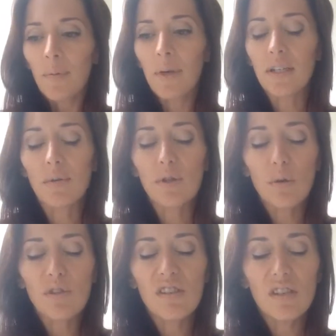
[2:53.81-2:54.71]
because I was so
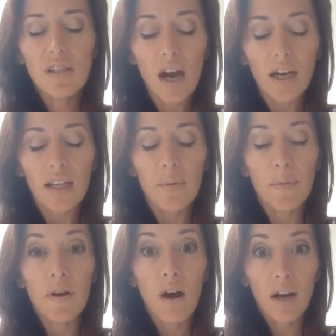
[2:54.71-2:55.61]
stuck in the
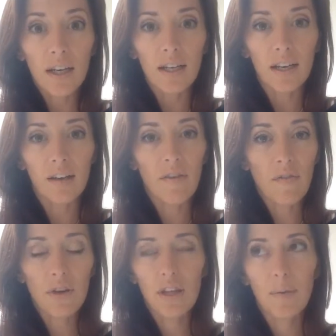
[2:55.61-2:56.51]
monotony of
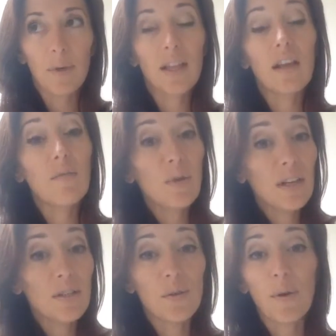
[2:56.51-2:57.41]
everything. I mean, I love what
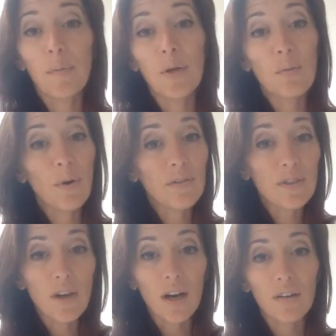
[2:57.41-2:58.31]
I do. I'm a newborn
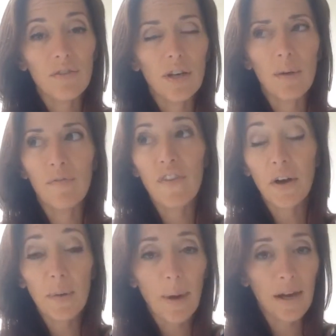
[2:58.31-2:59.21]
photographer and I'm
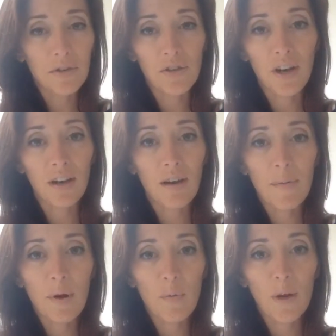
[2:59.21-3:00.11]
very passionate
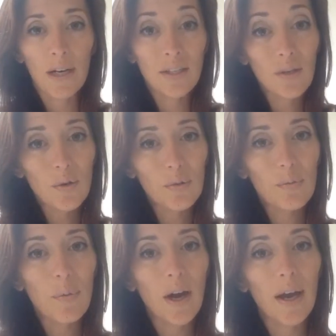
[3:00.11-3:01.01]
about what I
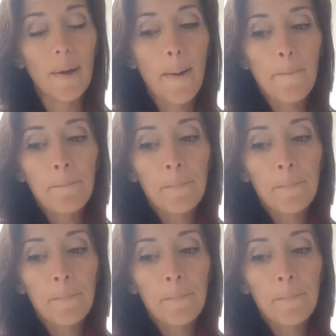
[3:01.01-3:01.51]
do, but